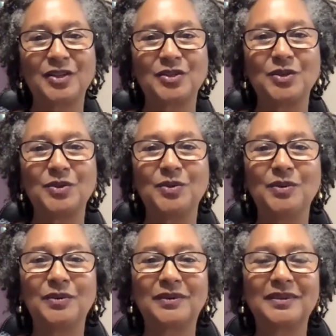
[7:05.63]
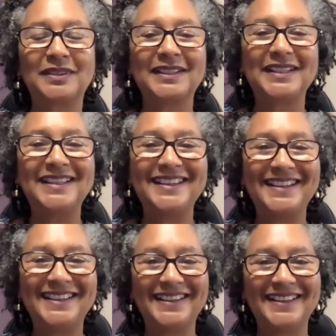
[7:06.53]
to lean
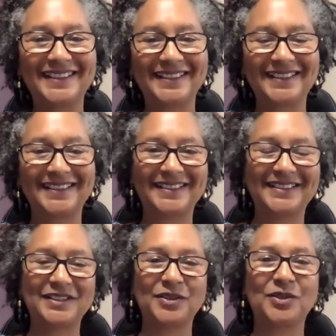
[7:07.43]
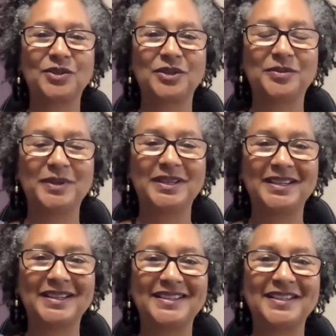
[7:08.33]
in to the good. We
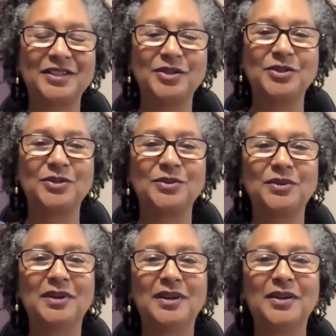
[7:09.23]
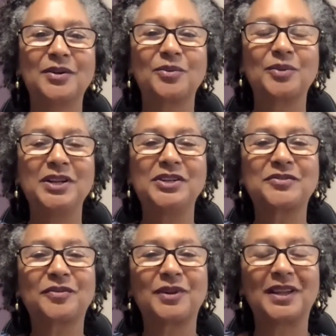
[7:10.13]
continue to reach
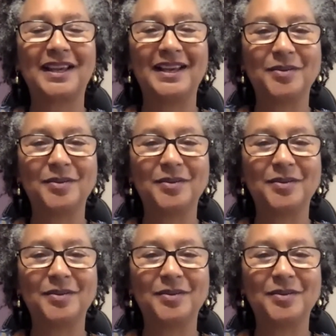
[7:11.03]
for light.